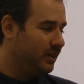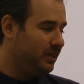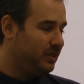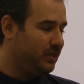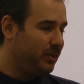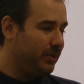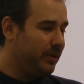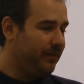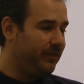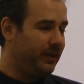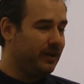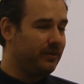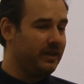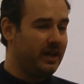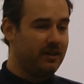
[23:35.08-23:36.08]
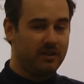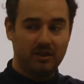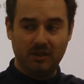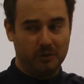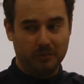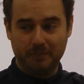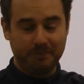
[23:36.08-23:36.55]
So you figure that,
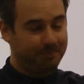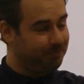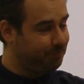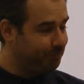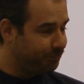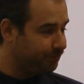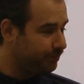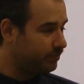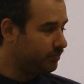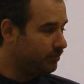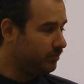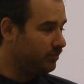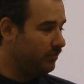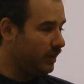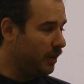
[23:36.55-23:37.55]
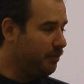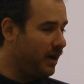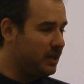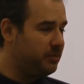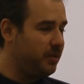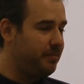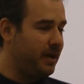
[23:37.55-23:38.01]

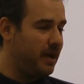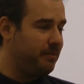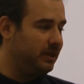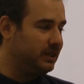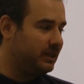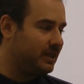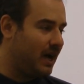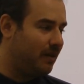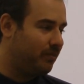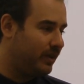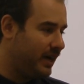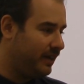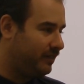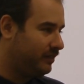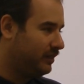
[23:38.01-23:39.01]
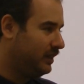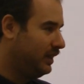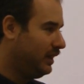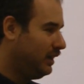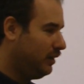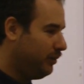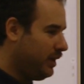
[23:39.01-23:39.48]
must be paypal.com, right?
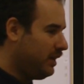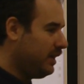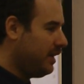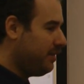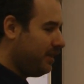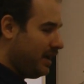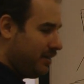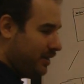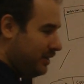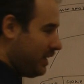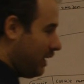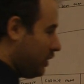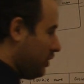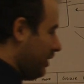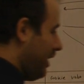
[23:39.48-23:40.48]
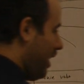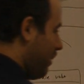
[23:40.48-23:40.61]
Well, and this actually